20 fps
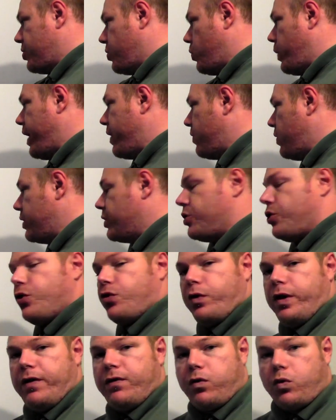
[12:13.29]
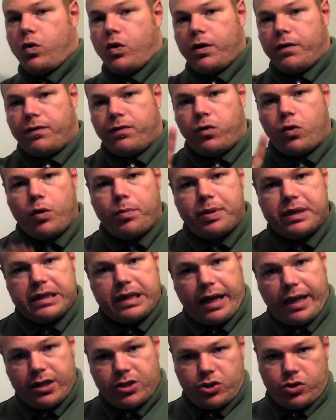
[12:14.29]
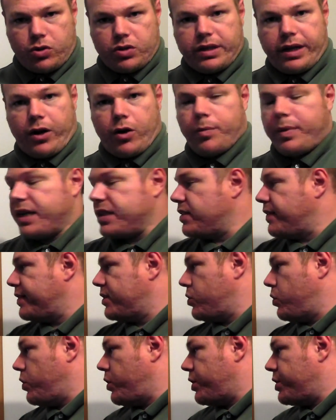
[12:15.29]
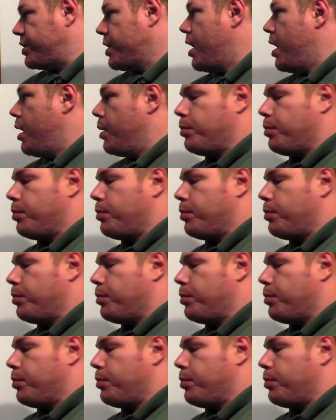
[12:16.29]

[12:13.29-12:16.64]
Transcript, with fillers: So we have one, two, three, four, four potential terabytes of storage,